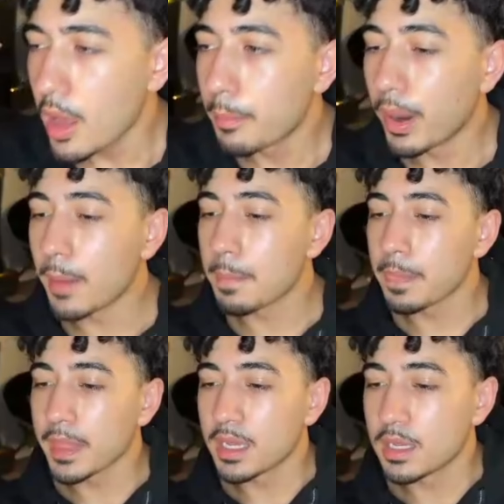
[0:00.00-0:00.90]
But
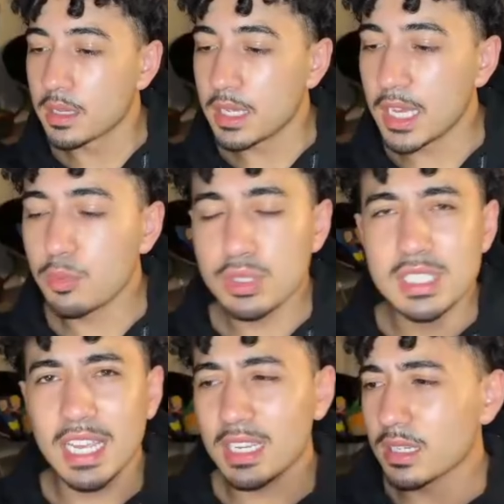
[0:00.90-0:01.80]
it was
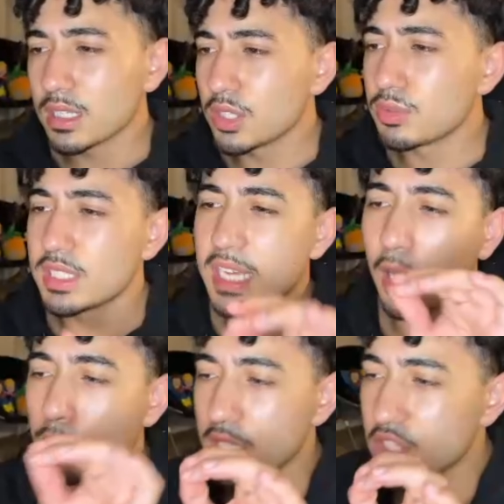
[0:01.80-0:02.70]
like, you see
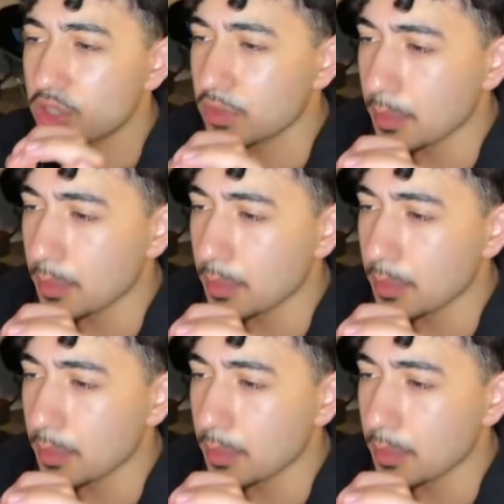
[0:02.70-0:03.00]
how each of them